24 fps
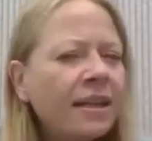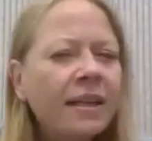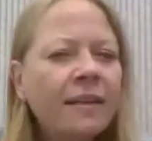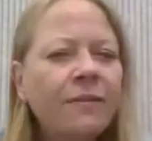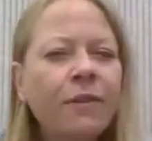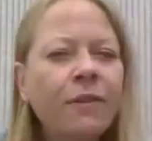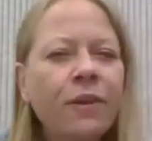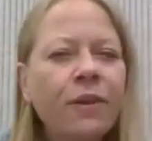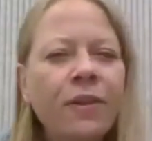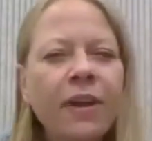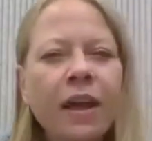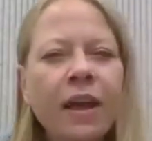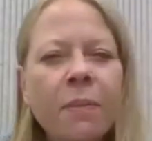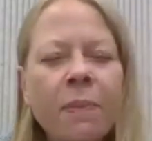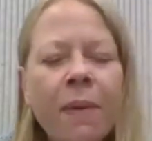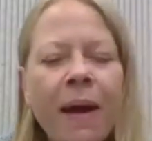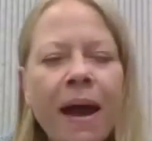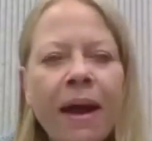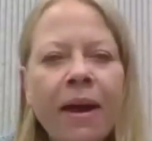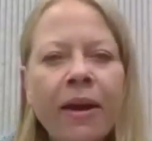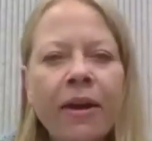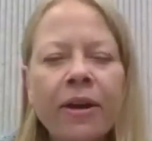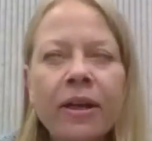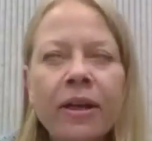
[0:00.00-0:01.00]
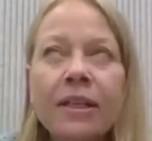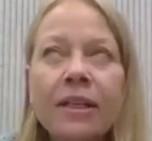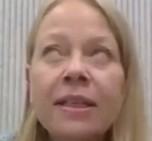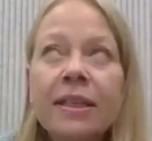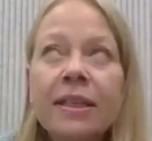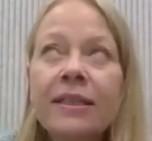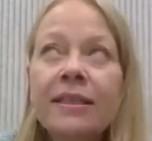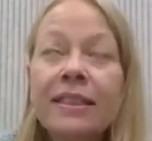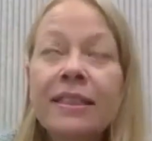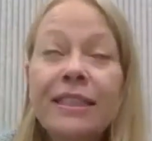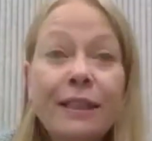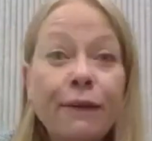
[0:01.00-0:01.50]
And if you think about
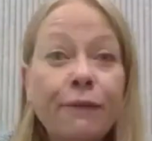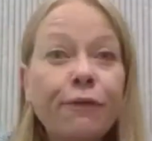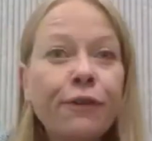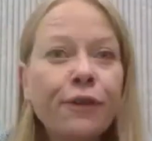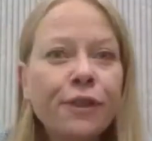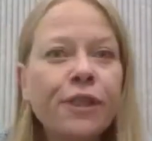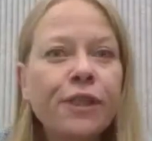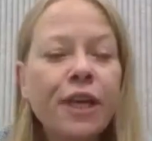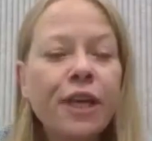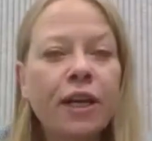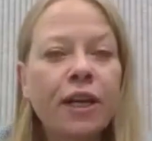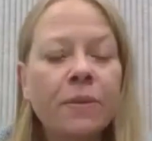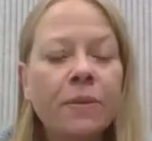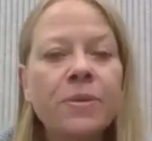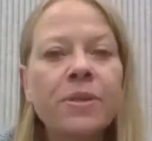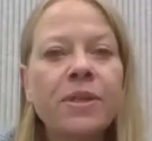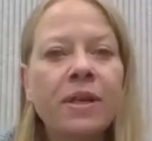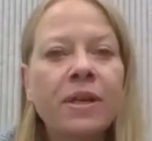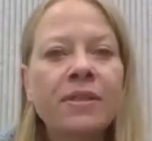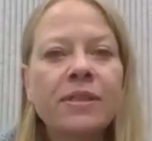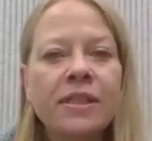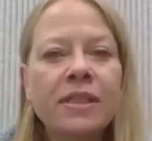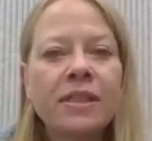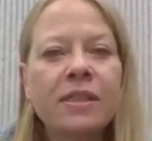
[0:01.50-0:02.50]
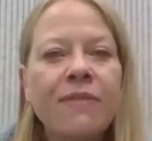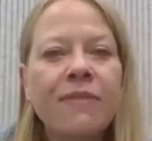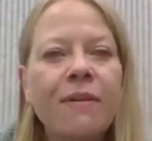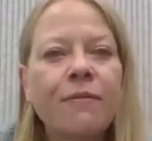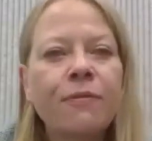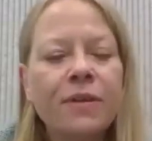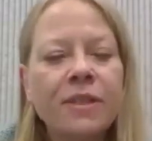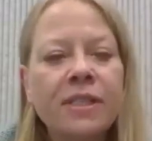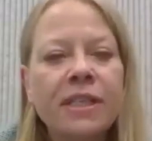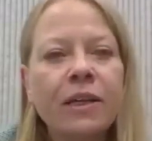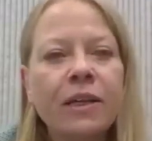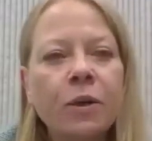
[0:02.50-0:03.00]
the different circumstances of
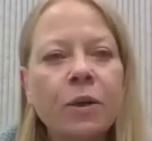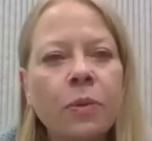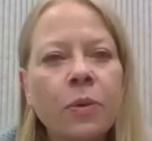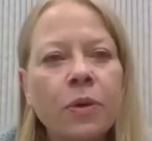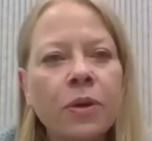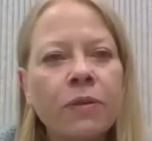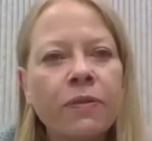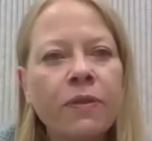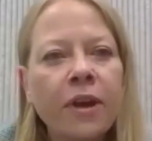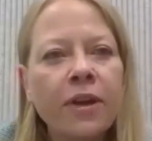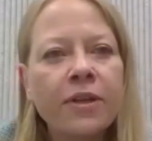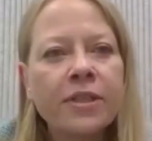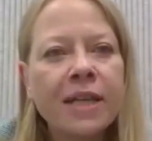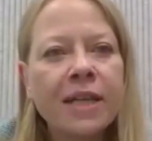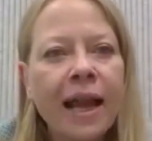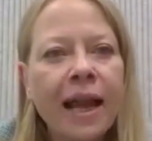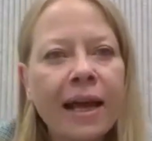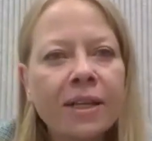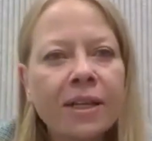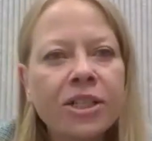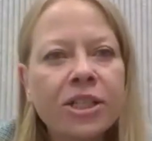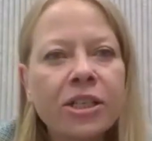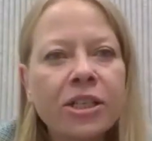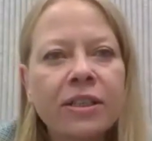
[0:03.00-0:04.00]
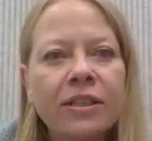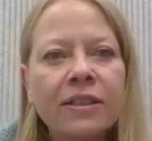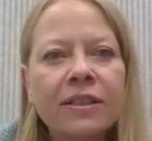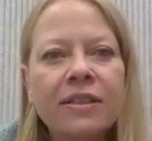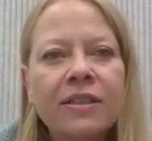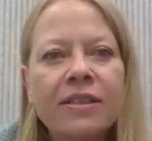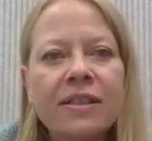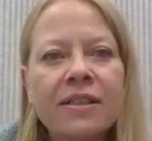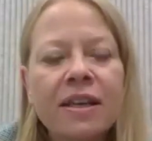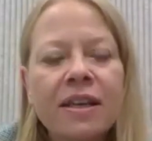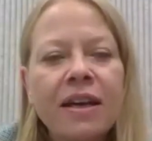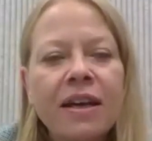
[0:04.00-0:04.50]
every single one of those
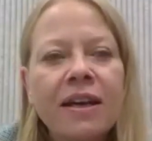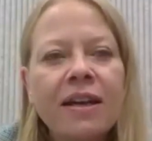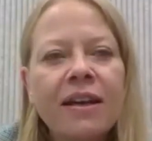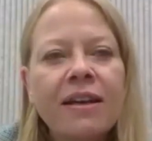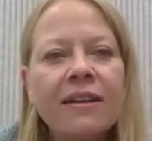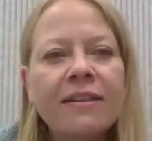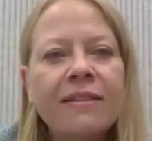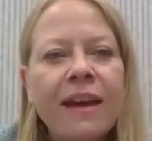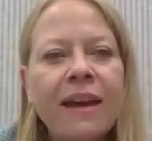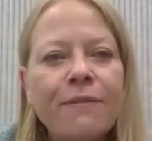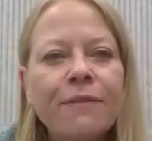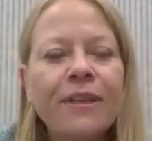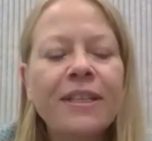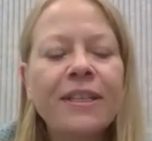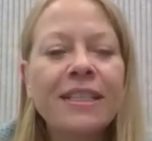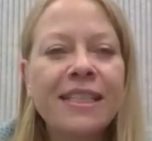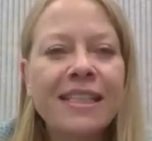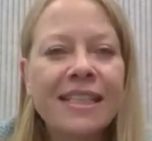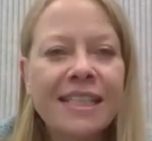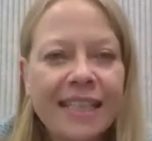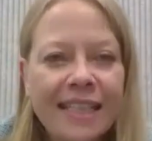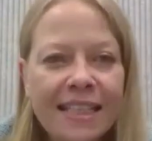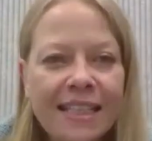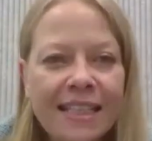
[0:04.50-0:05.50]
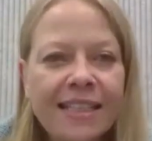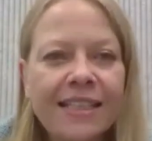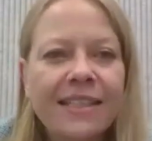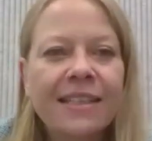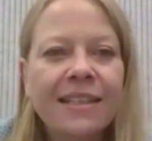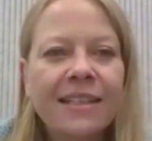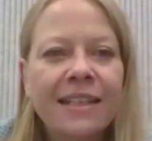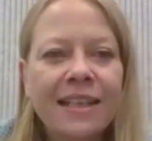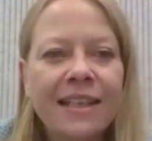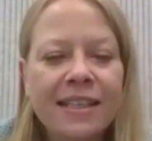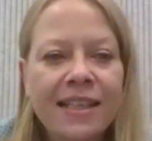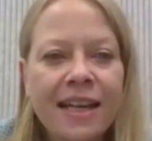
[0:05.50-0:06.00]
elections, they've
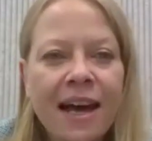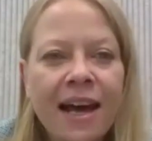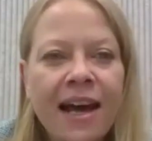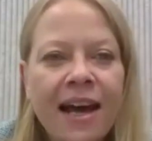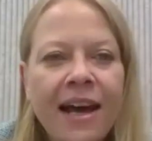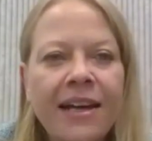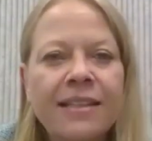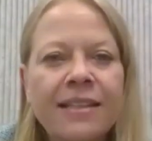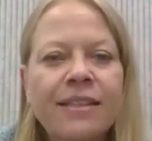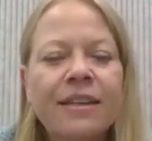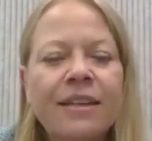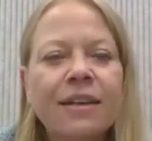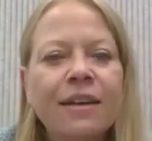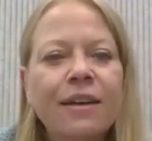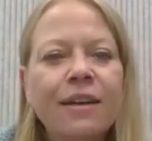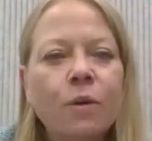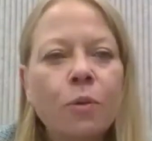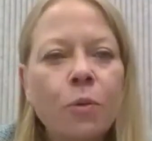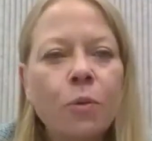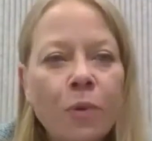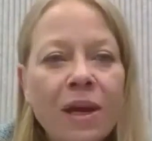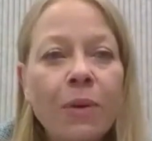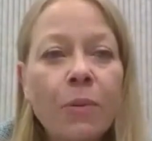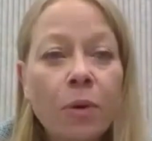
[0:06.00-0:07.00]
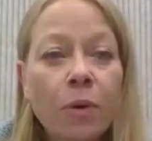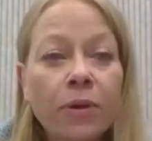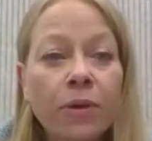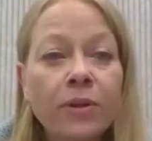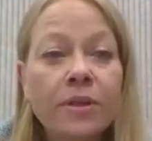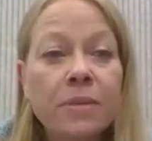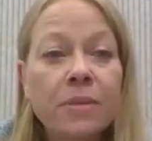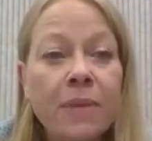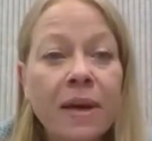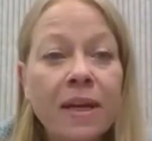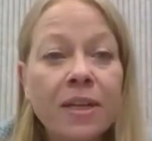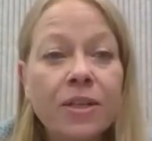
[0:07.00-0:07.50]
consistently said, we
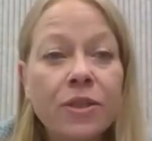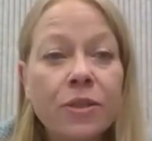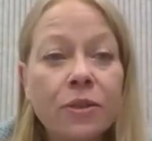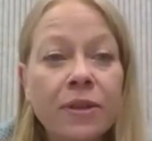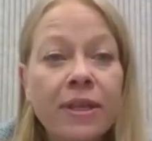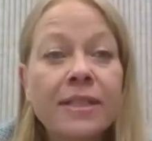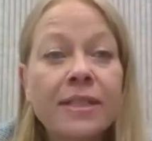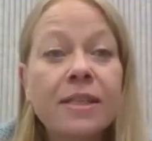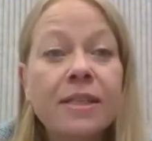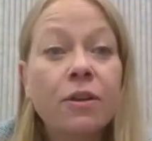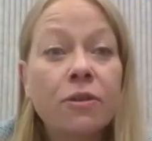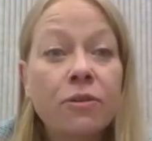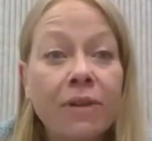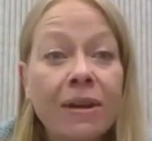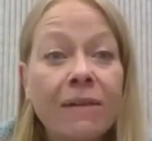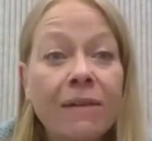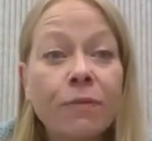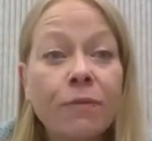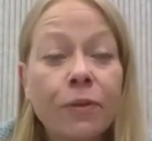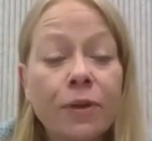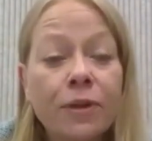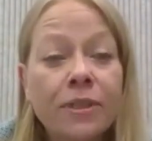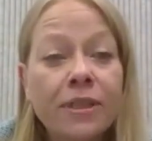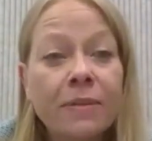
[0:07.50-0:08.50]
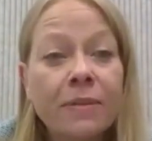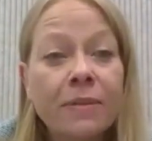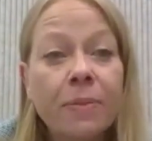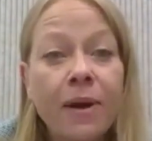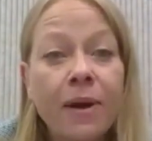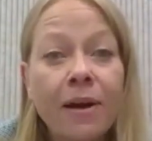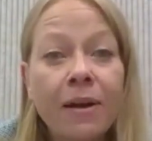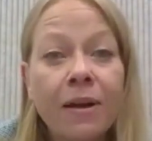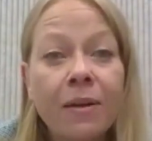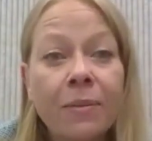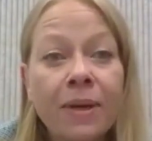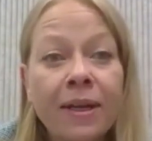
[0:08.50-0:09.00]
want to make sure there's a Green voice in
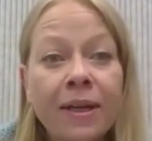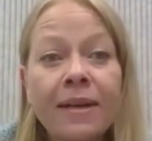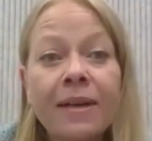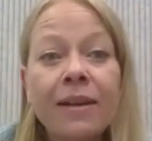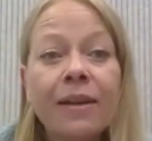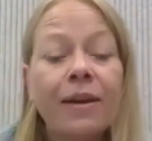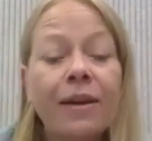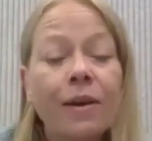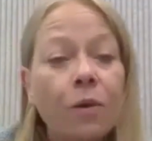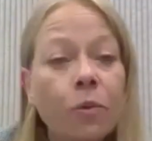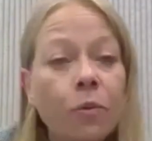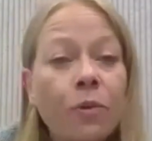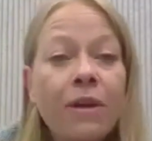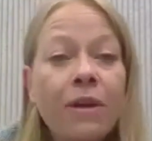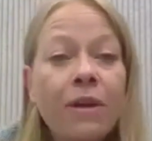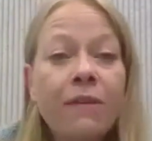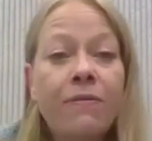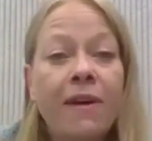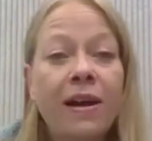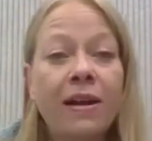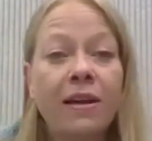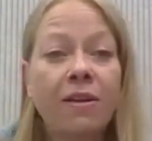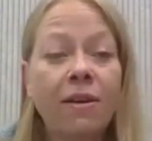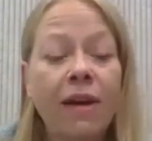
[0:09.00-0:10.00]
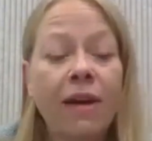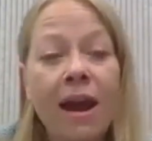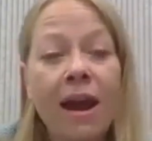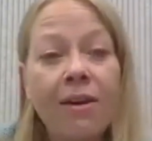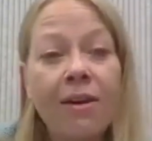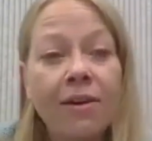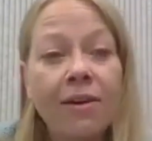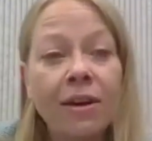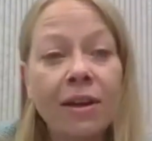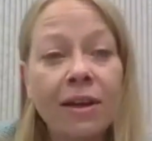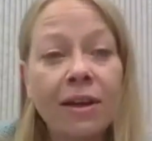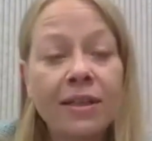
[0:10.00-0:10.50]
Parliament. We value
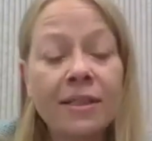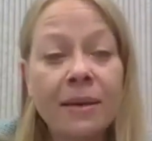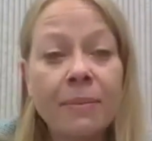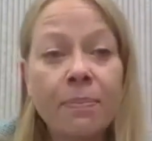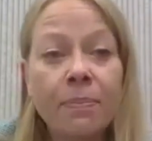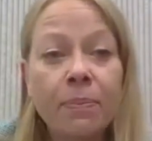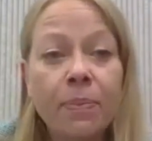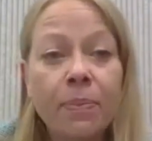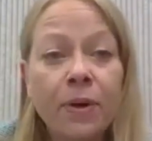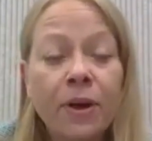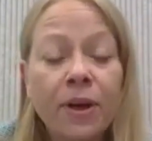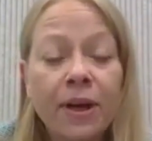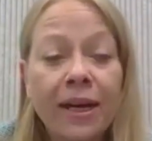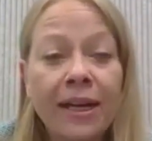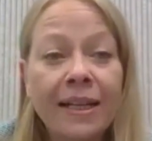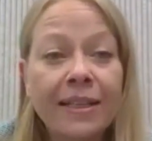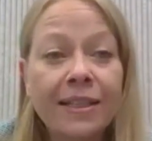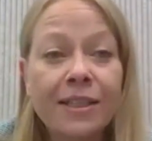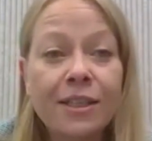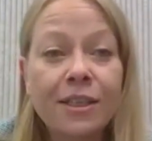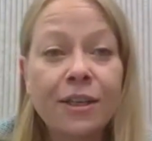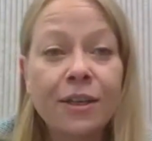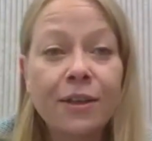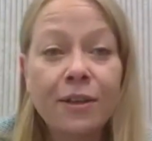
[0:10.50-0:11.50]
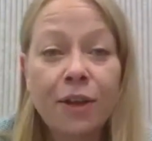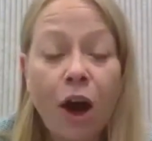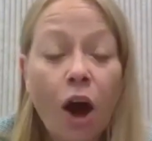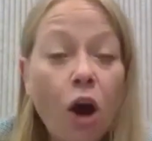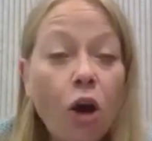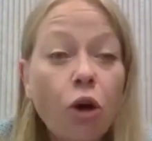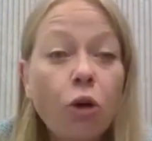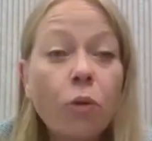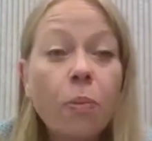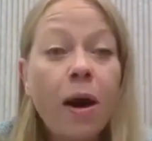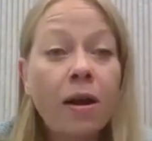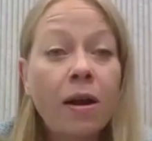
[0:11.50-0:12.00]
Caroline's input into the
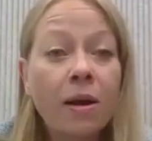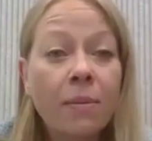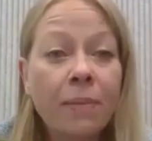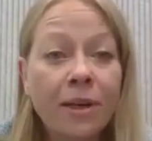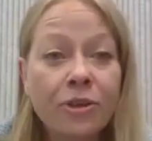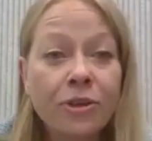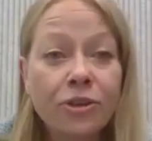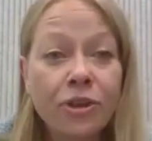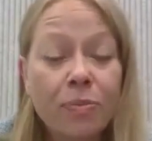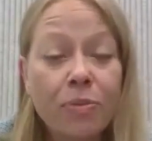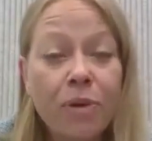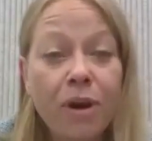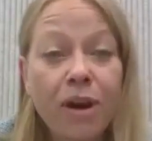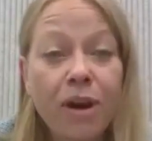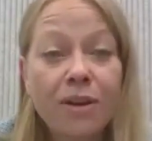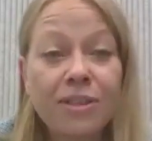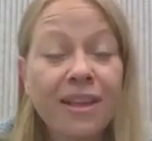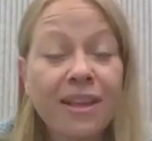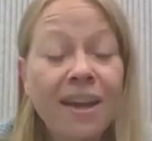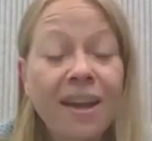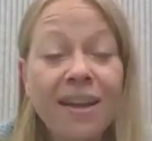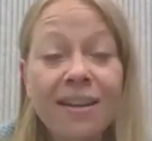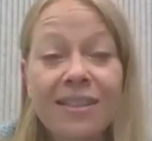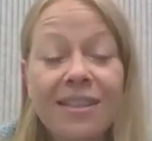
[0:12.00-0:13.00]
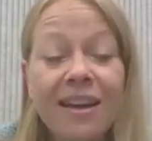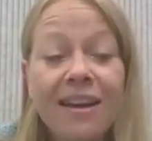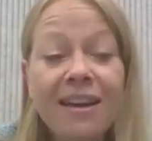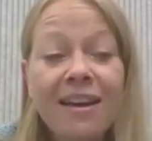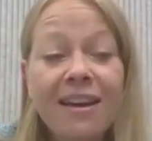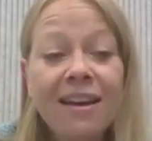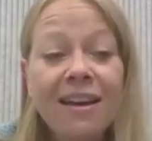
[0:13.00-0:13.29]
whole parliamentary process.